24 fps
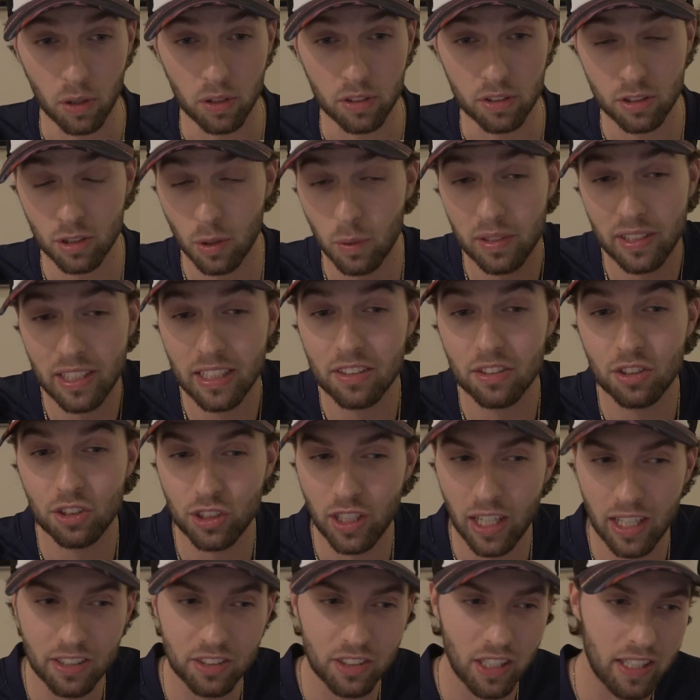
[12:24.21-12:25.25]
So it didn't
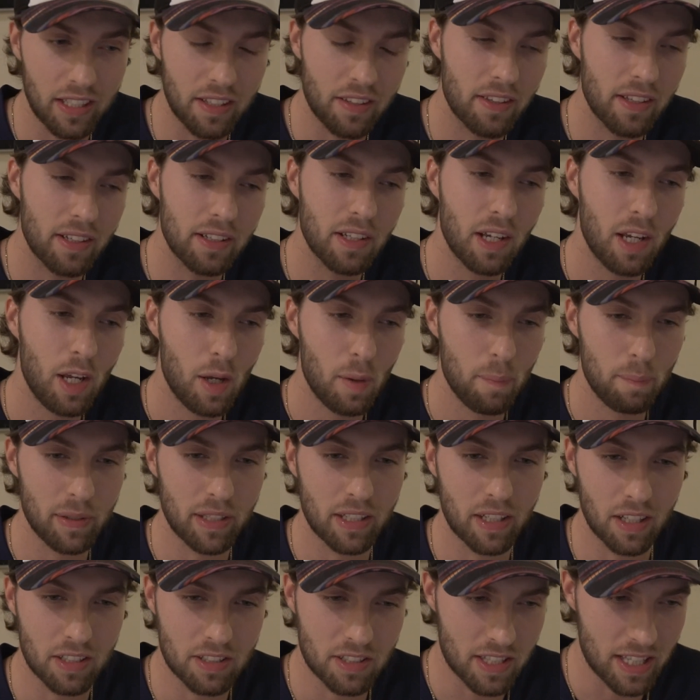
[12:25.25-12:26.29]
change anything
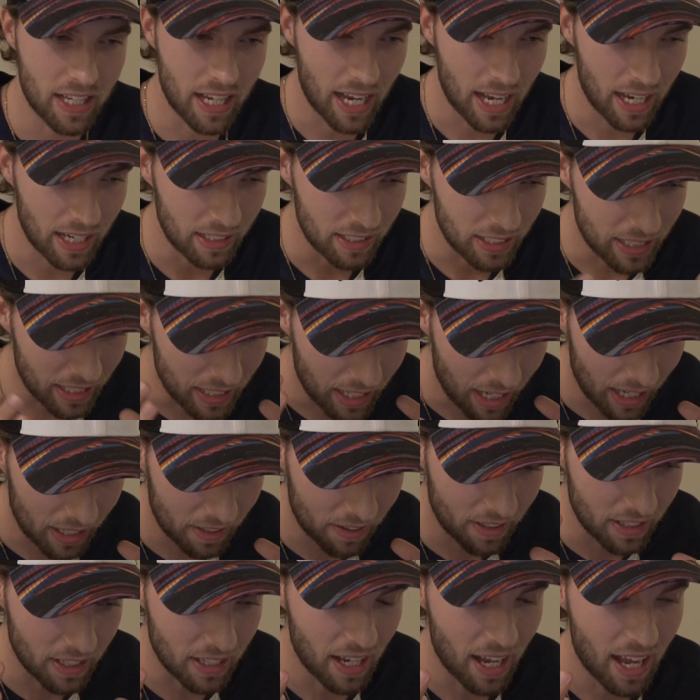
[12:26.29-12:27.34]
because he had
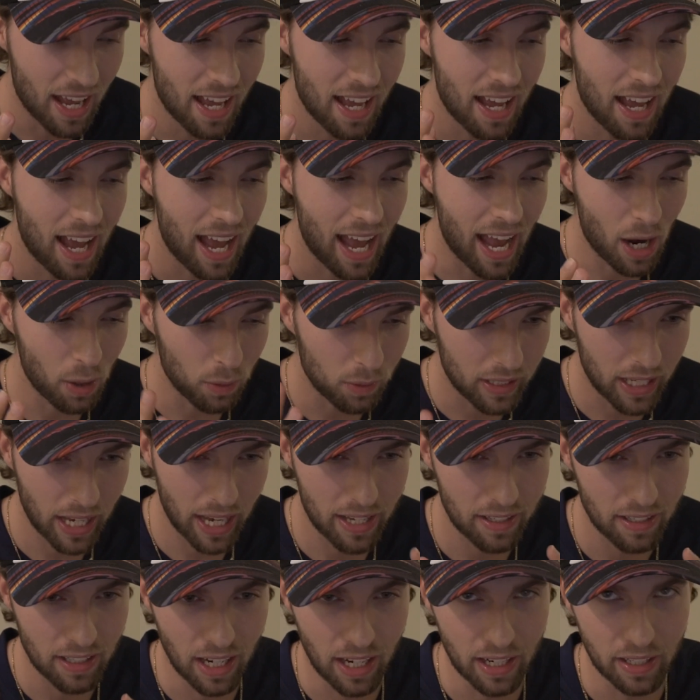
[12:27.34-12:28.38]
the how
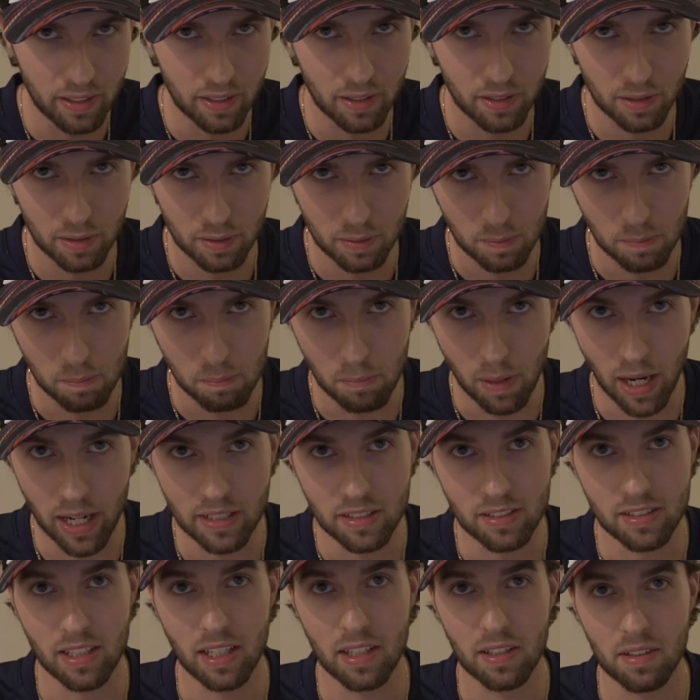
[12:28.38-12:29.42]
can I
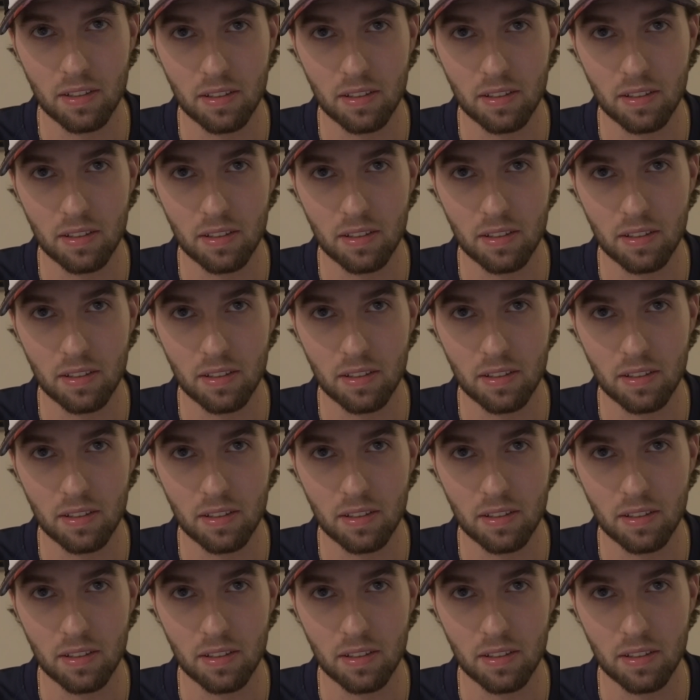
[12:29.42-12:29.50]
mindset.